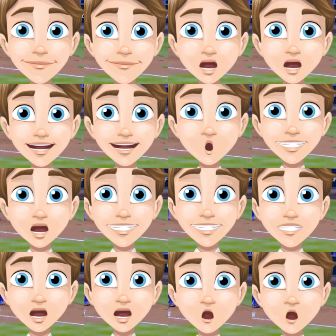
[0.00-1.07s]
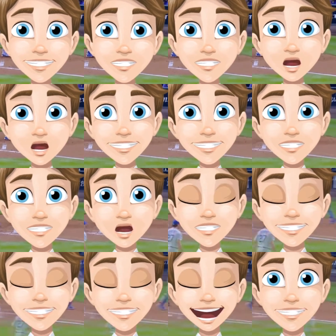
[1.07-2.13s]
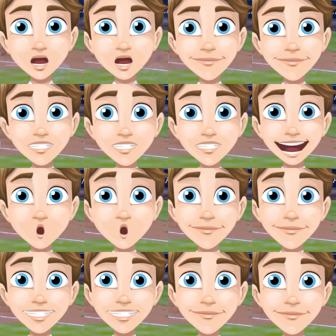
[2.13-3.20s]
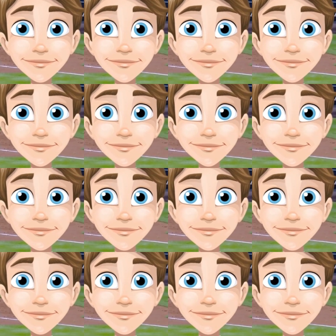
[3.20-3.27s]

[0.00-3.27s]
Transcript: and a 100-17 strikeout to walk